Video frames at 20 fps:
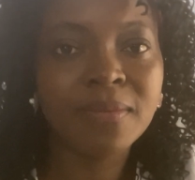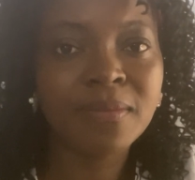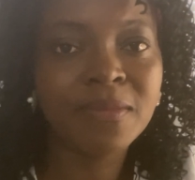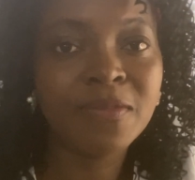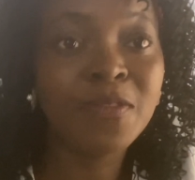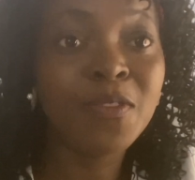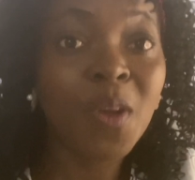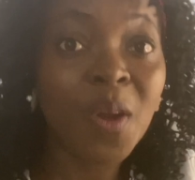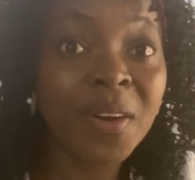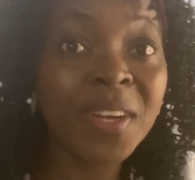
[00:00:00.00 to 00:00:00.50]

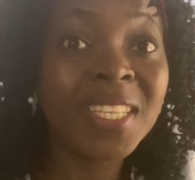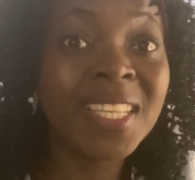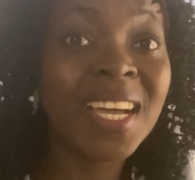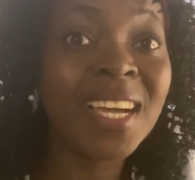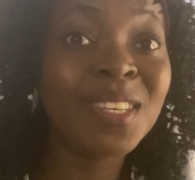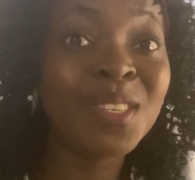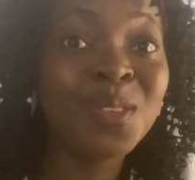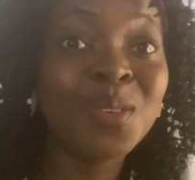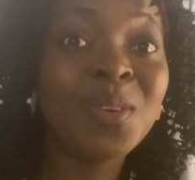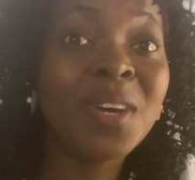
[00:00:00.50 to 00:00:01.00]
florida
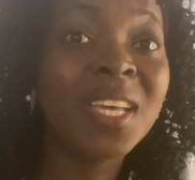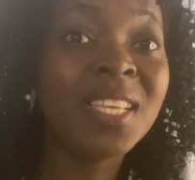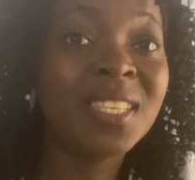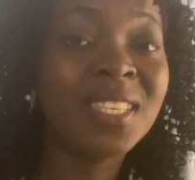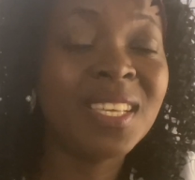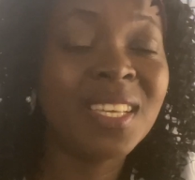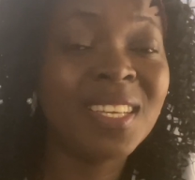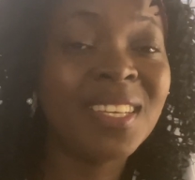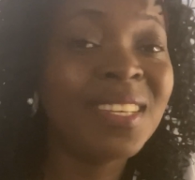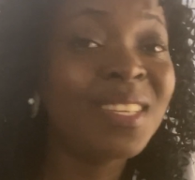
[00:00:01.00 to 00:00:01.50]

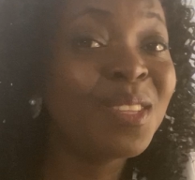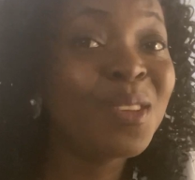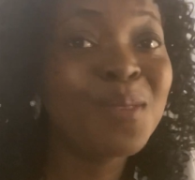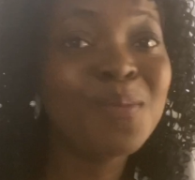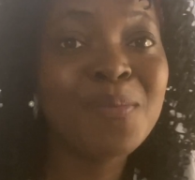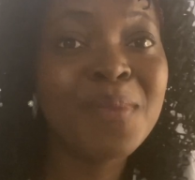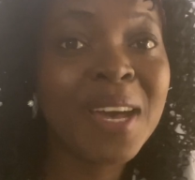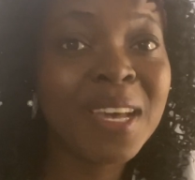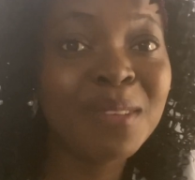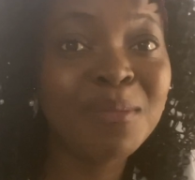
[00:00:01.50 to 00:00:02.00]
usa don't
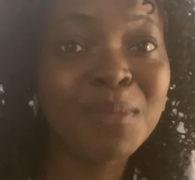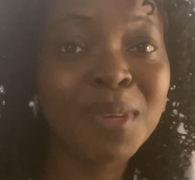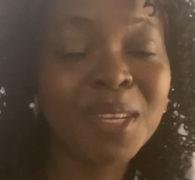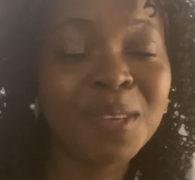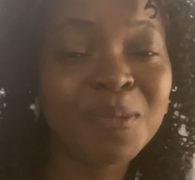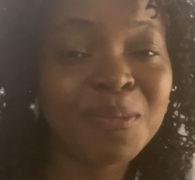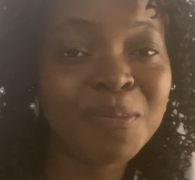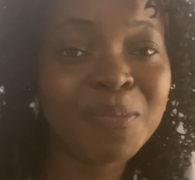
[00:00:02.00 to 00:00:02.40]
mind me